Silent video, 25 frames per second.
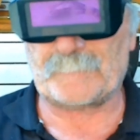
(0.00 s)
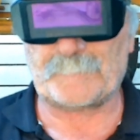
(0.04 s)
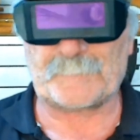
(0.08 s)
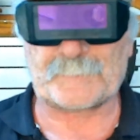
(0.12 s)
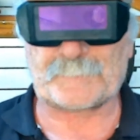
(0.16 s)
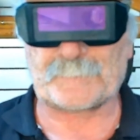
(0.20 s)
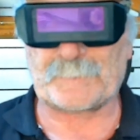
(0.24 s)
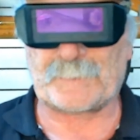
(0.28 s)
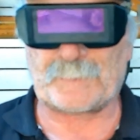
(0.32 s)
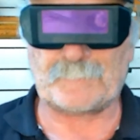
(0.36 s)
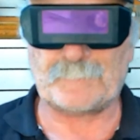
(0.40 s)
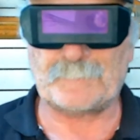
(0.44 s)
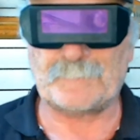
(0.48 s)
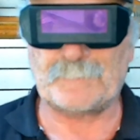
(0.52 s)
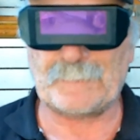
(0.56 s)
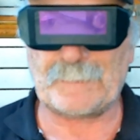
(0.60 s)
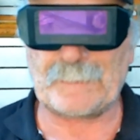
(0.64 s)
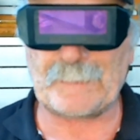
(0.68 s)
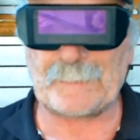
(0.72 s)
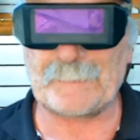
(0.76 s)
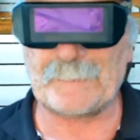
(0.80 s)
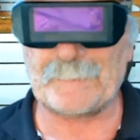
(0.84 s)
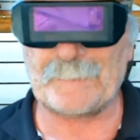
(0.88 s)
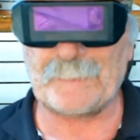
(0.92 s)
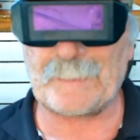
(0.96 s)
them as well?
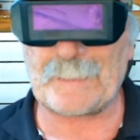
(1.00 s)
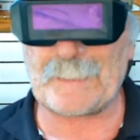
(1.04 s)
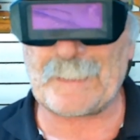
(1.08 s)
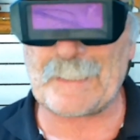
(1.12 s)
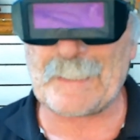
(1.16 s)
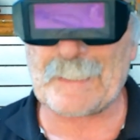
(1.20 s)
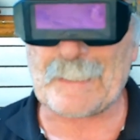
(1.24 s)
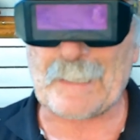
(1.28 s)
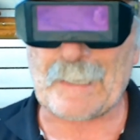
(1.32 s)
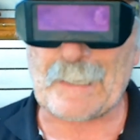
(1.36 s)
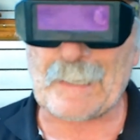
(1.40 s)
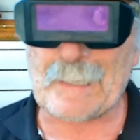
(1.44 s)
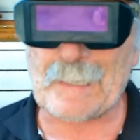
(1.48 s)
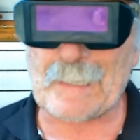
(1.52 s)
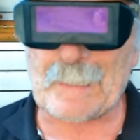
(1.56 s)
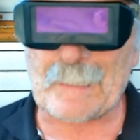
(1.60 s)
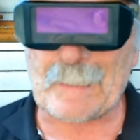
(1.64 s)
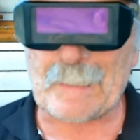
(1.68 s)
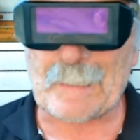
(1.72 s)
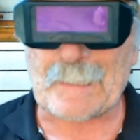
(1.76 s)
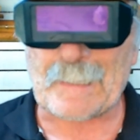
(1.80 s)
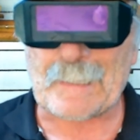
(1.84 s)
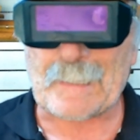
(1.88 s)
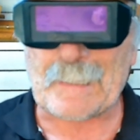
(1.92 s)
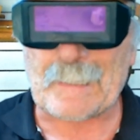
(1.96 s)
Hey?
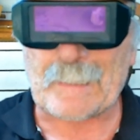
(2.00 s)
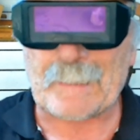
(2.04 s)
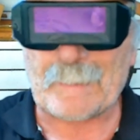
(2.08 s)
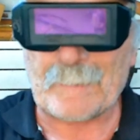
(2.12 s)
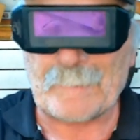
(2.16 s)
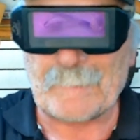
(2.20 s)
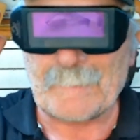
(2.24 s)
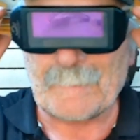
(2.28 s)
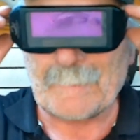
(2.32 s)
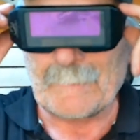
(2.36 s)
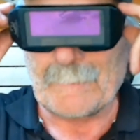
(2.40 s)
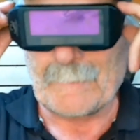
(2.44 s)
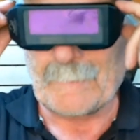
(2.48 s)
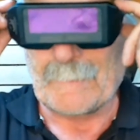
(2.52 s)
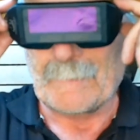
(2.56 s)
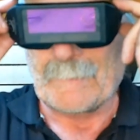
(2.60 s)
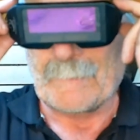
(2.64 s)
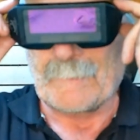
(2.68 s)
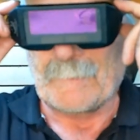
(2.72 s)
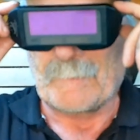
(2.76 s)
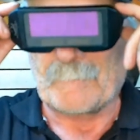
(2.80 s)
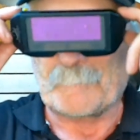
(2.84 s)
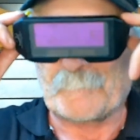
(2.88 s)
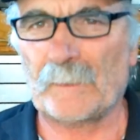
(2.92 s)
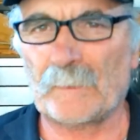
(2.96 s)
Yee-haw!
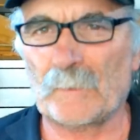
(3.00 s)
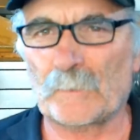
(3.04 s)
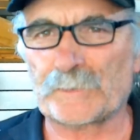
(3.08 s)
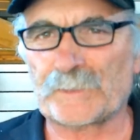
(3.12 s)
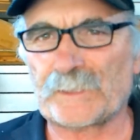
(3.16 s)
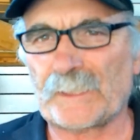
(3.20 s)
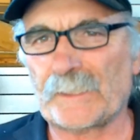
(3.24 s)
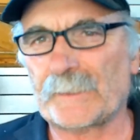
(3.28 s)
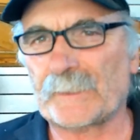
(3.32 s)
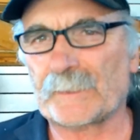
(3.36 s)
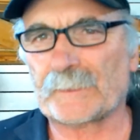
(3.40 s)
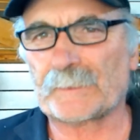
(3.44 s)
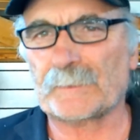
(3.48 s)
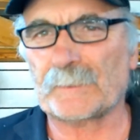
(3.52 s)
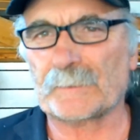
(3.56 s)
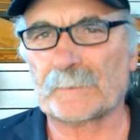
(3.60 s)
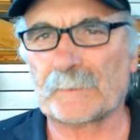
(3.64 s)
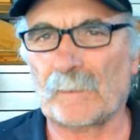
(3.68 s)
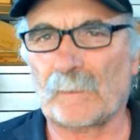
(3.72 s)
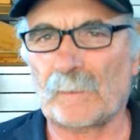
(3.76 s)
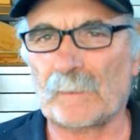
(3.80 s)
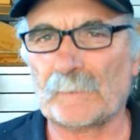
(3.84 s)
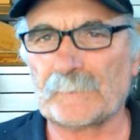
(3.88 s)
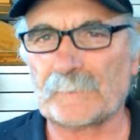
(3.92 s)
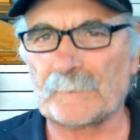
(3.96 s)
In all seriousness,
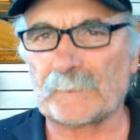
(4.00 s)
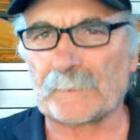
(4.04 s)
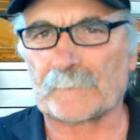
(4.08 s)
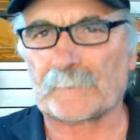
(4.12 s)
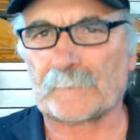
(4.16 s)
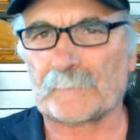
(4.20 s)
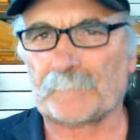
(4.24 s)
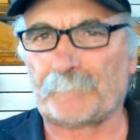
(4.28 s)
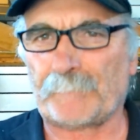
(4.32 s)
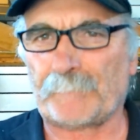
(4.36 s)
guys, just a